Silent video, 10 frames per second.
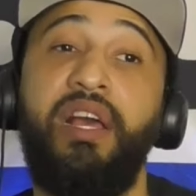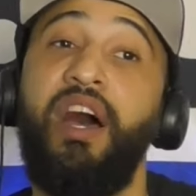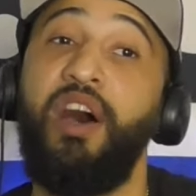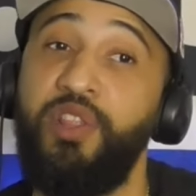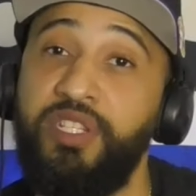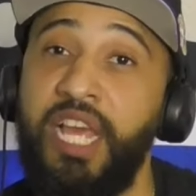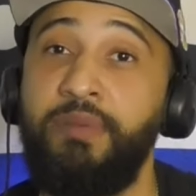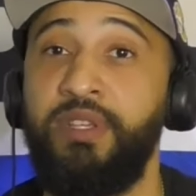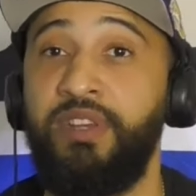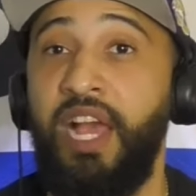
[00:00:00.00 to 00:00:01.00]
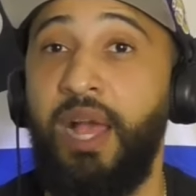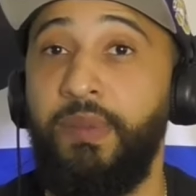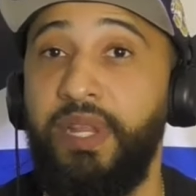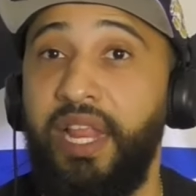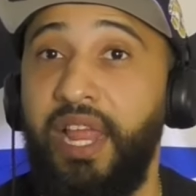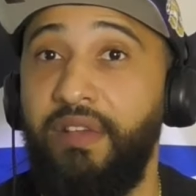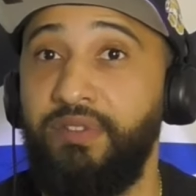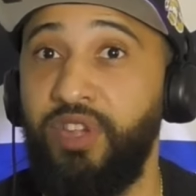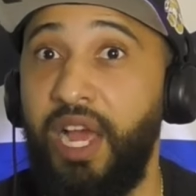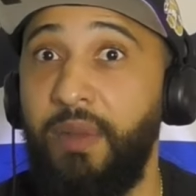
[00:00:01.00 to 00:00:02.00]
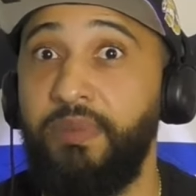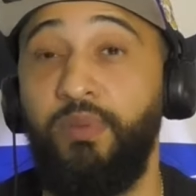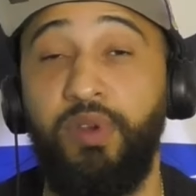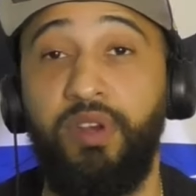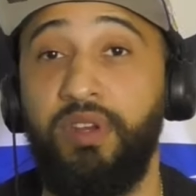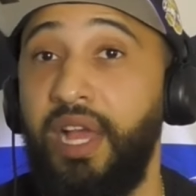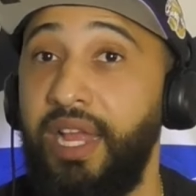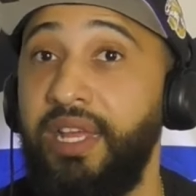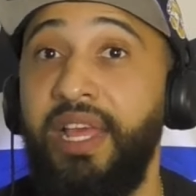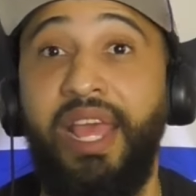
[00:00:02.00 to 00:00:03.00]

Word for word: other types of comedy that have dropped and we're going to kind of